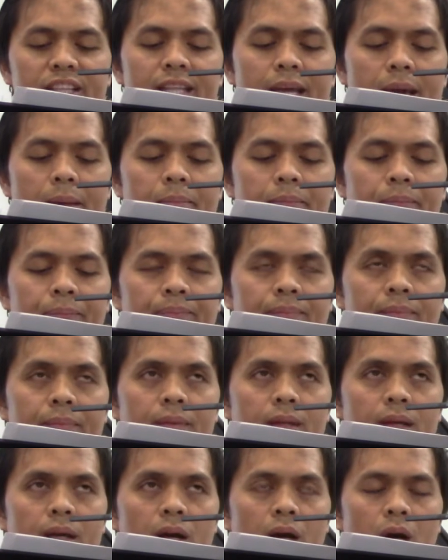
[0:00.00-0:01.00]
them.
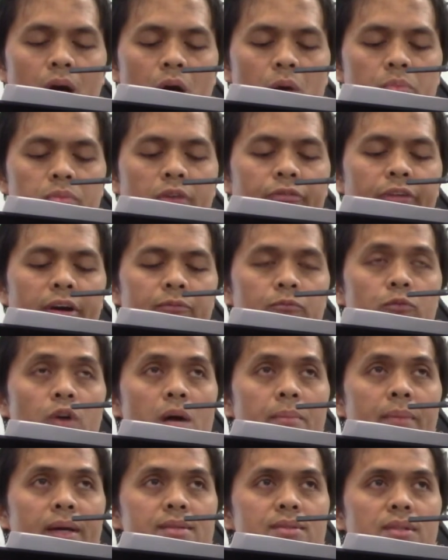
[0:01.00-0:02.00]
Prophet
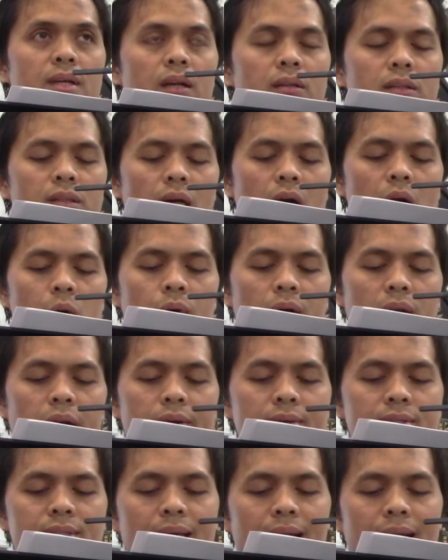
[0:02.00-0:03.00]
Muhammad sallallahu
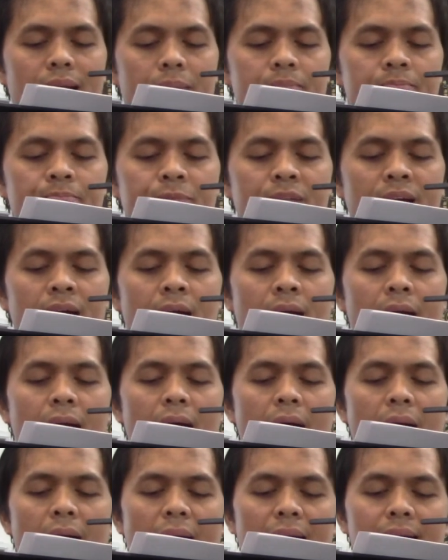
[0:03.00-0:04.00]
alaihi wasallam
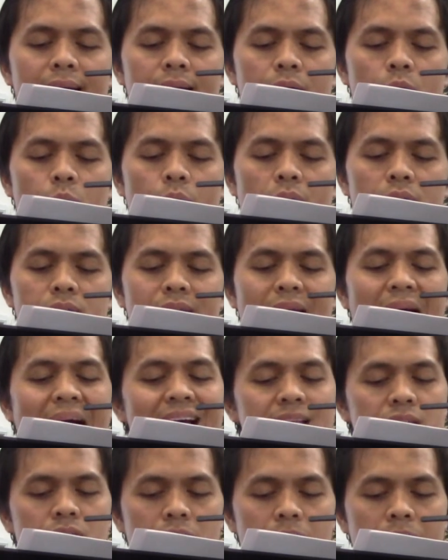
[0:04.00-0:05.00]
was
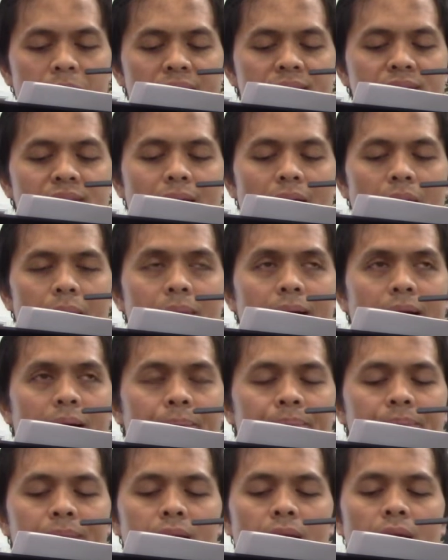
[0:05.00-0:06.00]
asked by Sahaba,
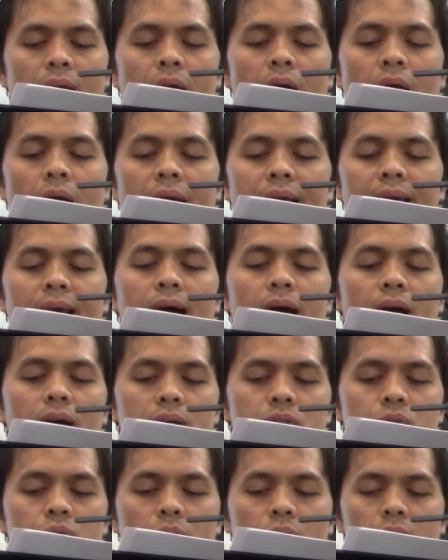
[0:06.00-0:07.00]
Ya
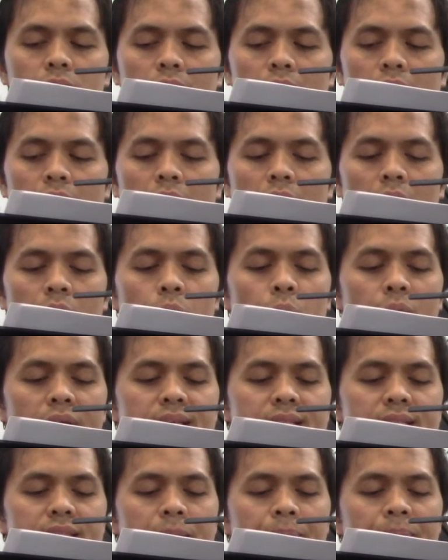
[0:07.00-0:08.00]
Rasulullah, who
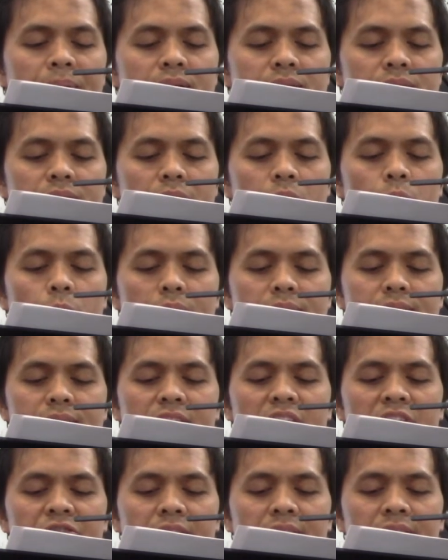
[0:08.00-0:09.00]
is the person who is
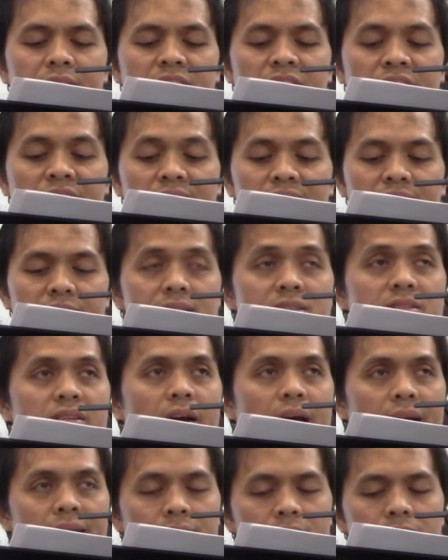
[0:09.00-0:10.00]
given the greatest
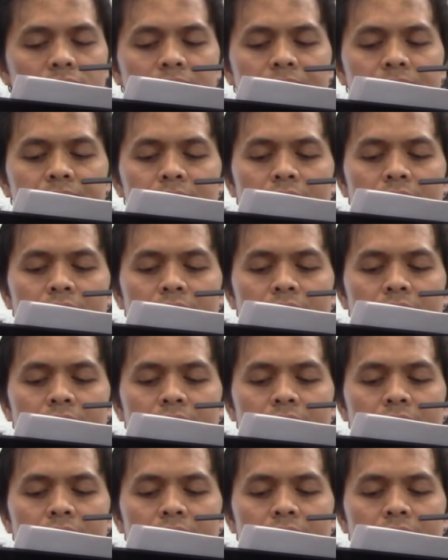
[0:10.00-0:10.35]
trial?